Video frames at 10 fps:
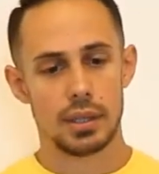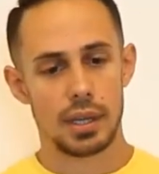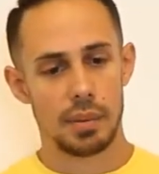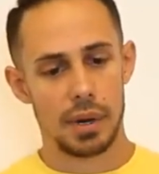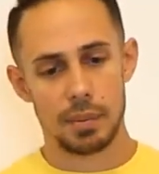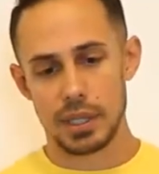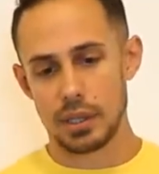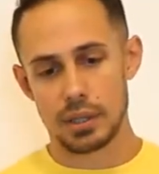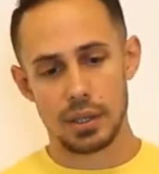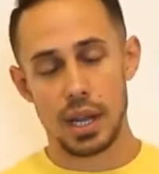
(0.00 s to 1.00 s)
I mean,
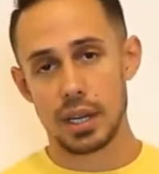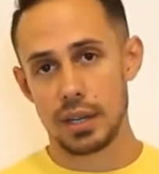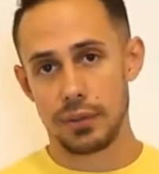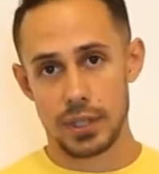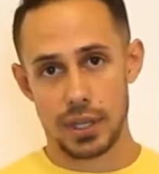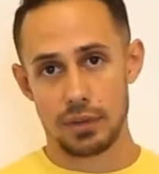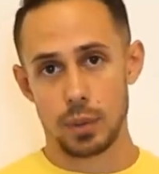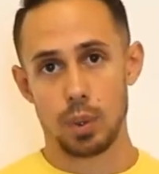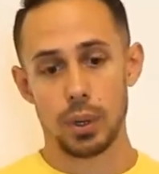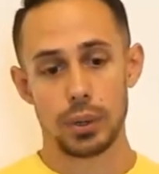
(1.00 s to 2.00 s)
there's a lot of different stuff to
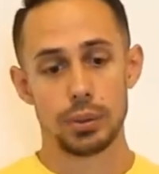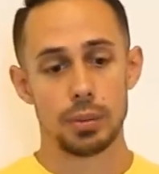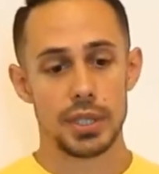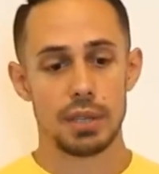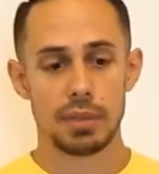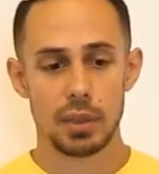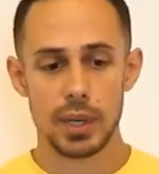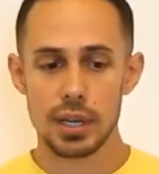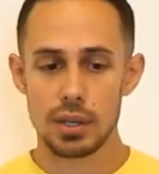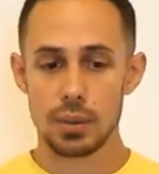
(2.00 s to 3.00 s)
pour through, but something that we
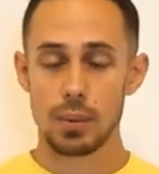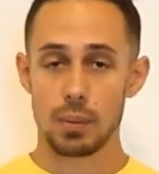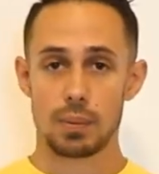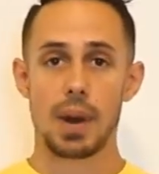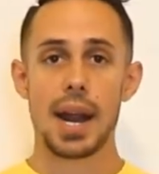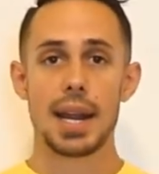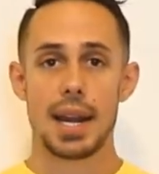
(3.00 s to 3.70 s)
can do right